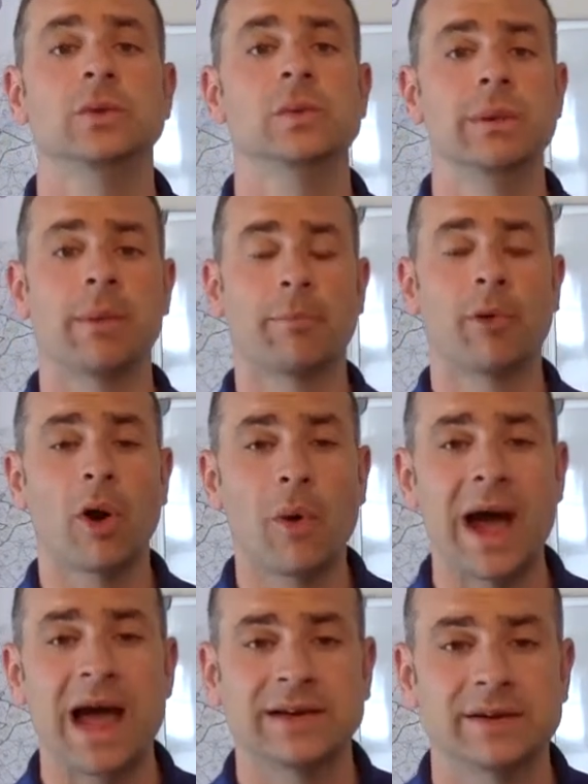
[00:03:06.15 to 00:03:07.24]
We were
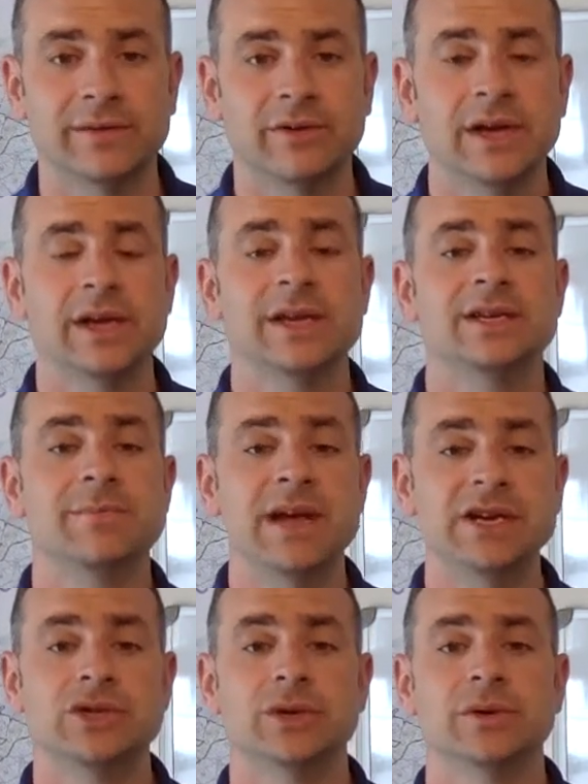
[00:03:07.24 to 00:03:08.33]
proactive to make
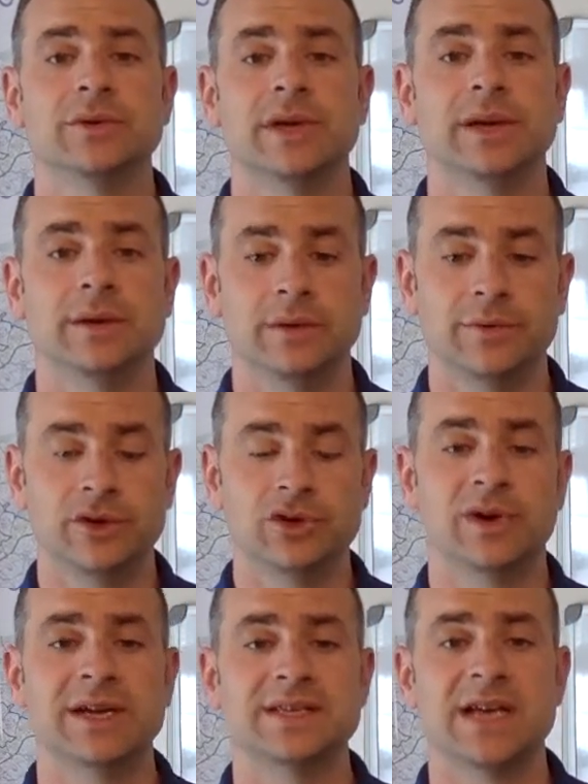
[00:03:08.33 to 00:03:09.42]
sure that the
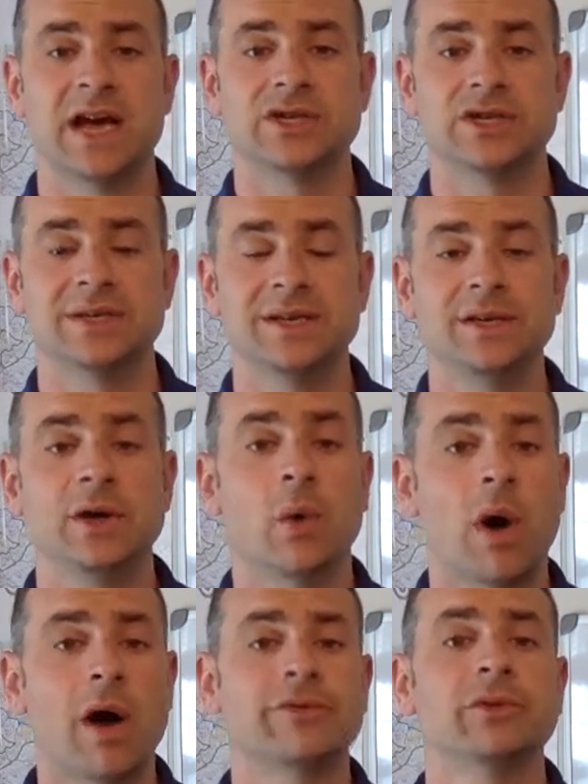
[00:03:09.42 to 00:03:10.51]
transaction didn't go
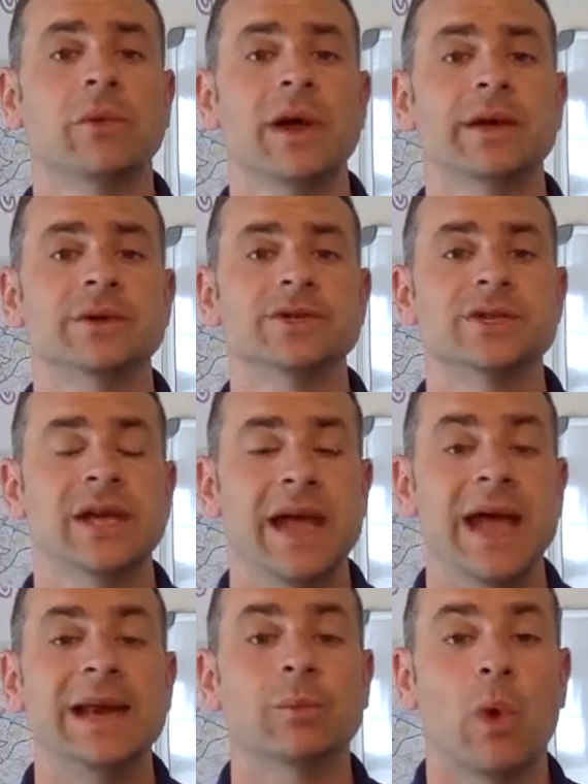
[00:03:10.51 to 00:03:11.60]
off the rails
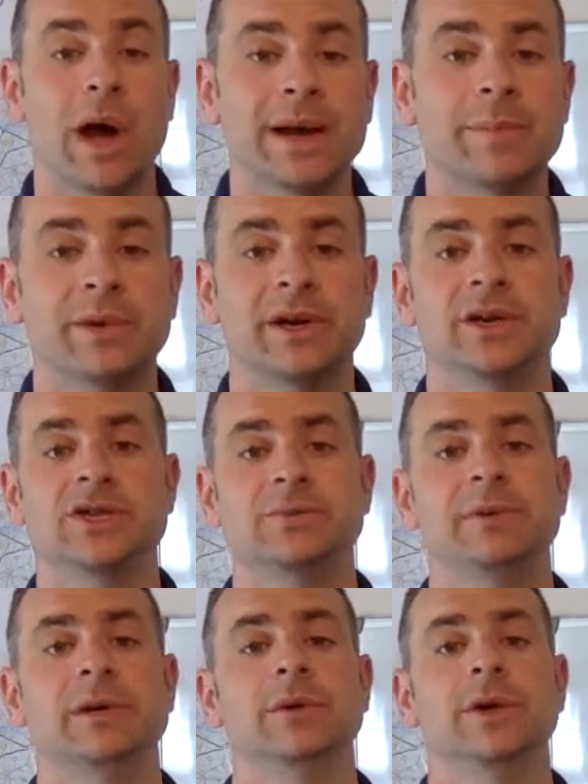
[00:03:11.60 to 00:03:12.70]
and wind up in a
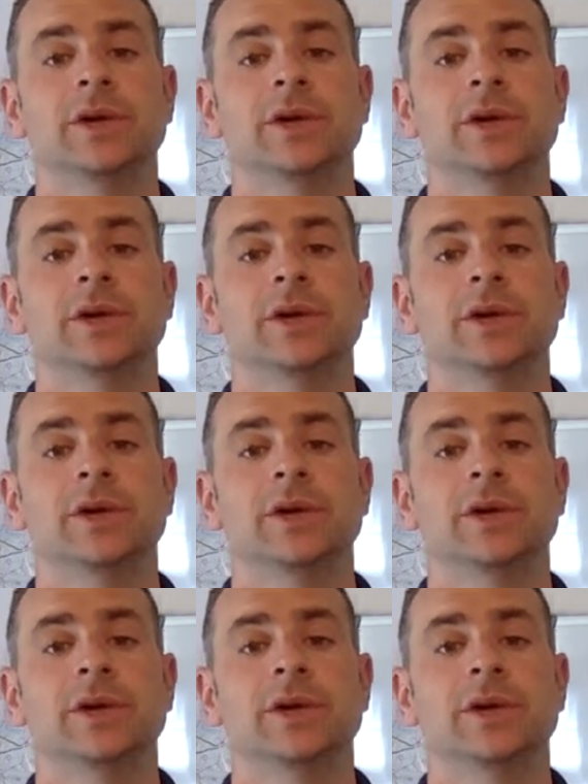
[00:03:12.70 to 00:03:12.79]
dispute.